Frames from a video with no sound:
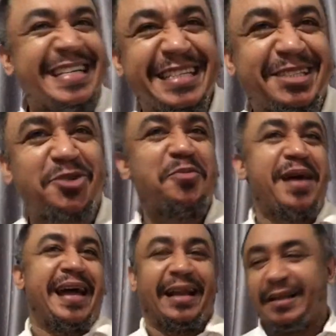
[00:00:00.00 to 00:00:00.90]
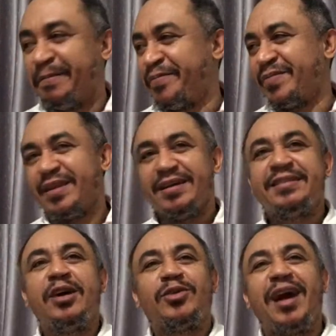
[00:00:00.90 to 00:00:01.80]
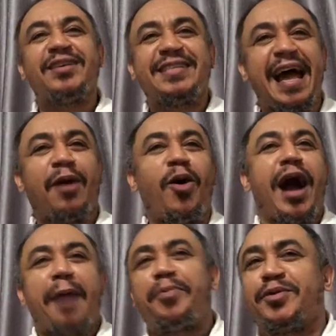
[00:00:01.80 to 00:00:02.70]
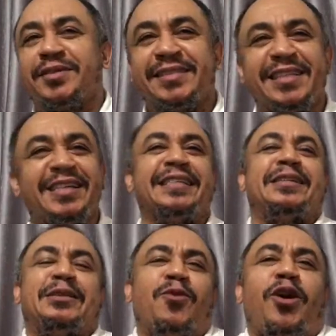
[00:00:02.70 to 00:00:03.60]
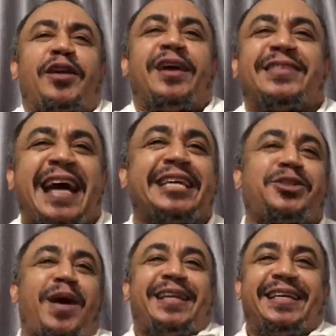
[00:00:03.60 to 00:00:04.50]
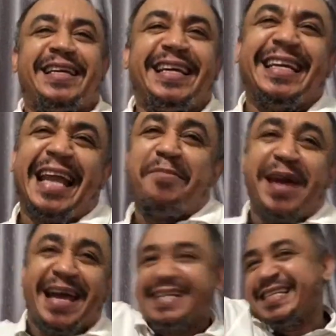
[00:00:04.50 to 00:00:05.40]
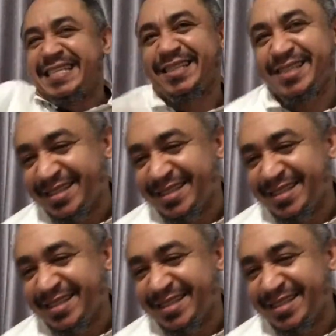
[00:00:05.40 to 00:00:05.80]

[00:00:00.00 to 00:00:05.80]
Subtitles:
these 2 men, they will now say, what happened? One of them say, actually, he laments.